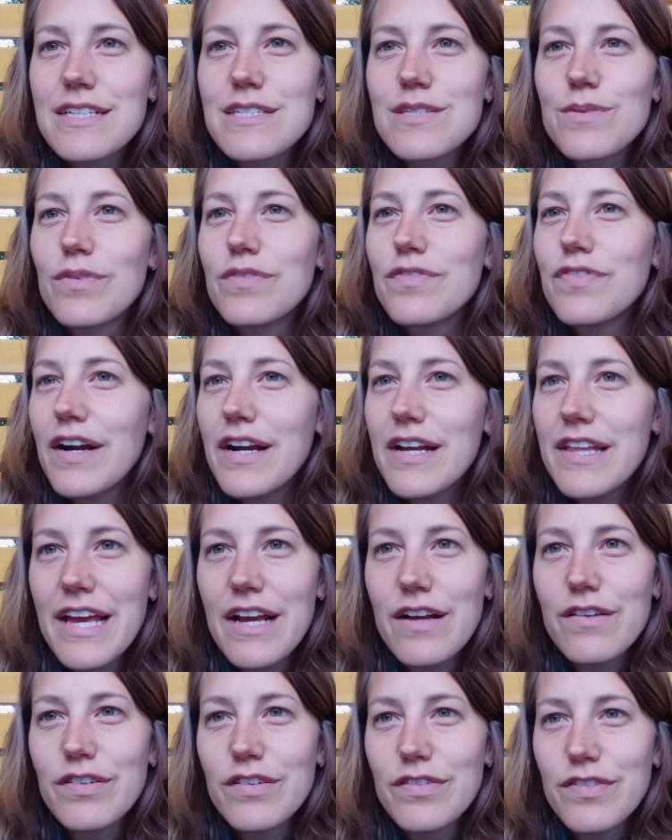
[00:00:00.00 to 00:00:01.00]
So we're very
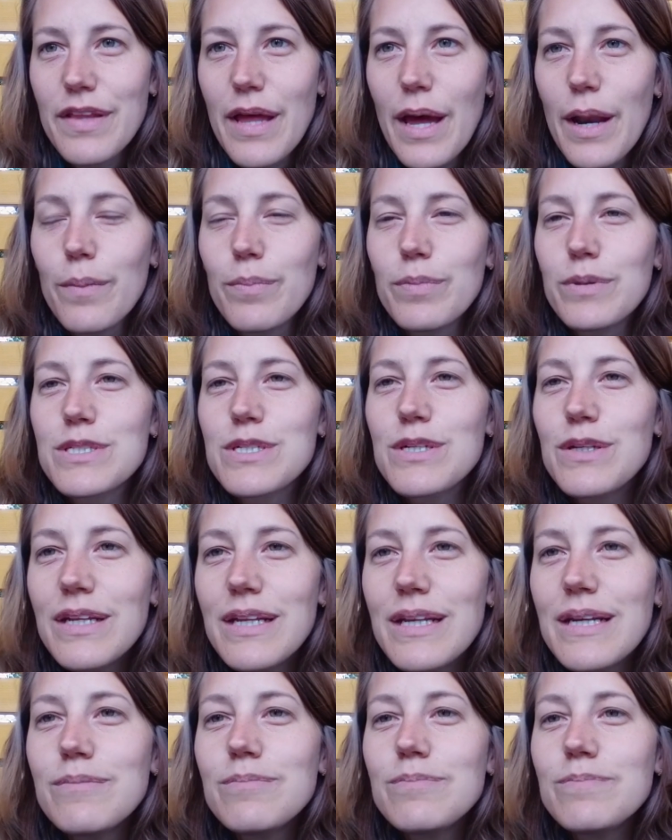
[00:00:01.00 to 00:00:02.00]
thankful for that
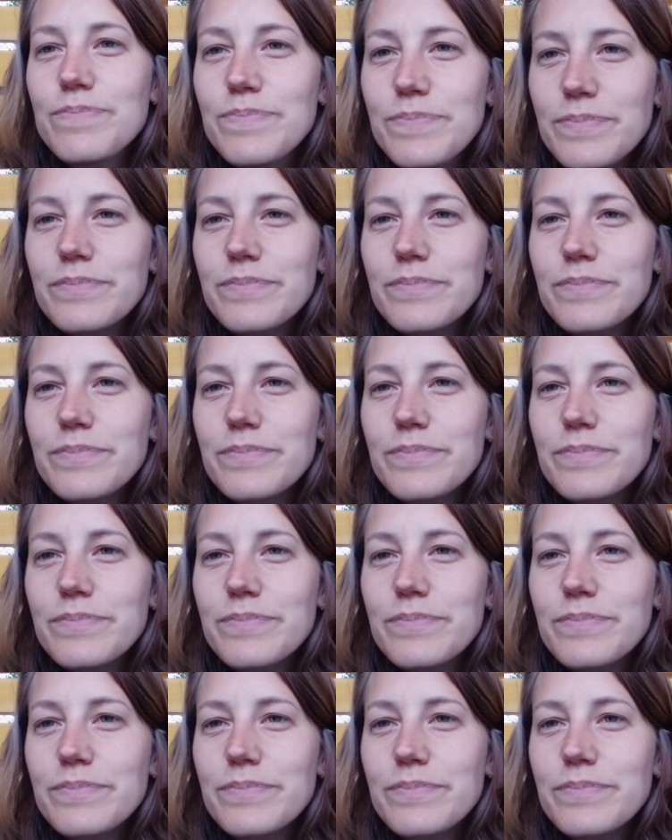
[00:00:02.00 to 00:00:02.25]
opportunity.